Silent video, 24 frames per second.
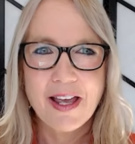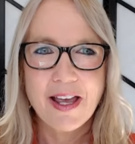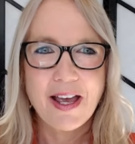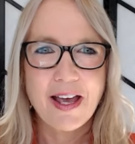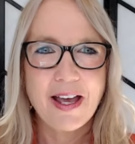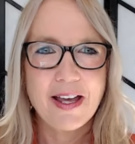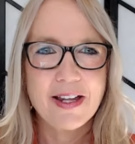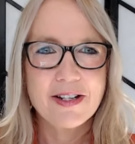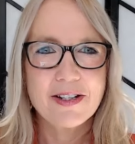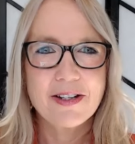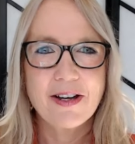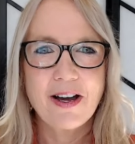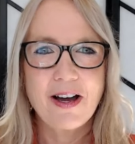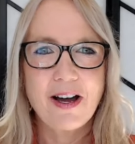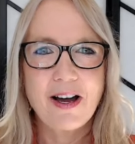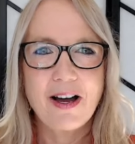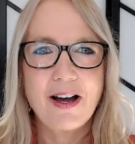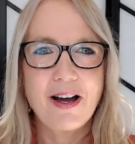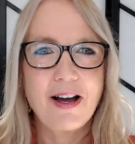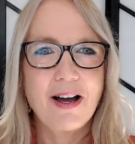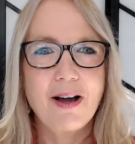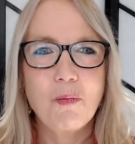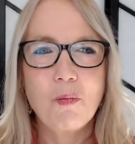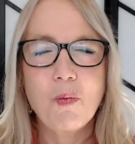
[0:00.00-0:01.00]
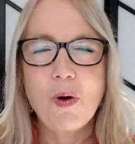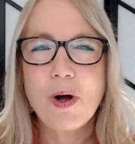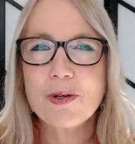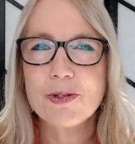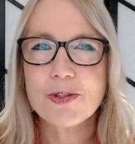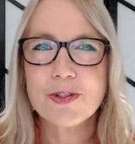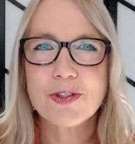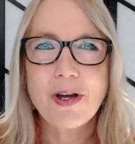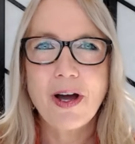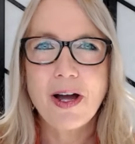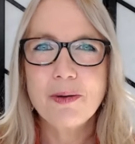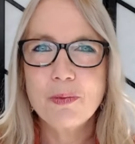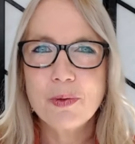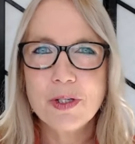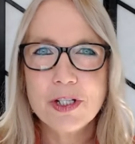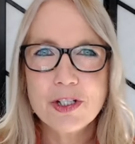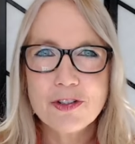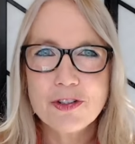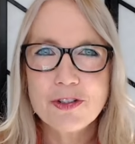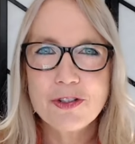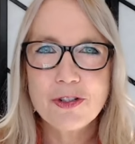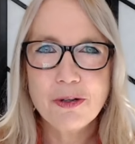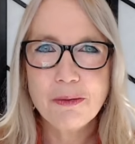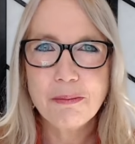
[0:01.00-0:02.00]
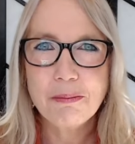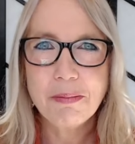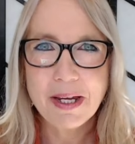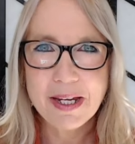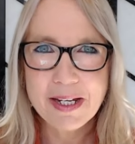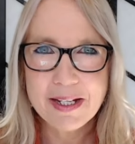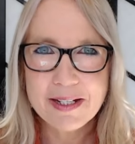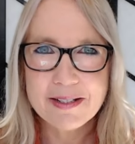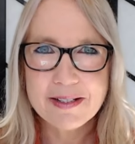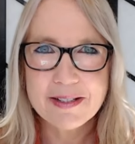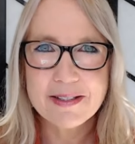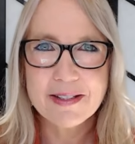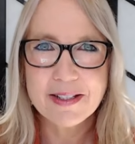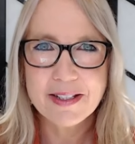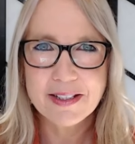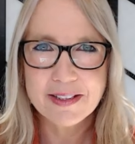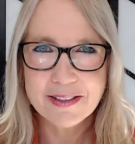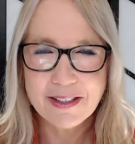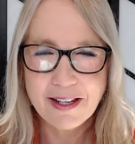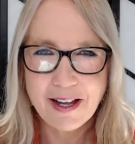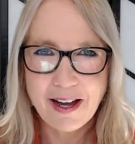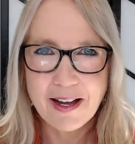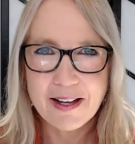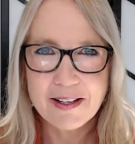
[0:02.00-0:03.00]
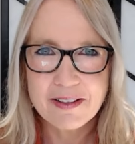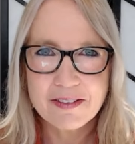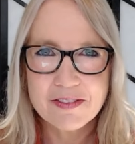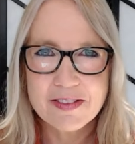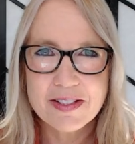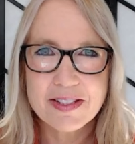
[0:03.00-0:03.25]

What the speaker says: And whilst I wish you peace in life,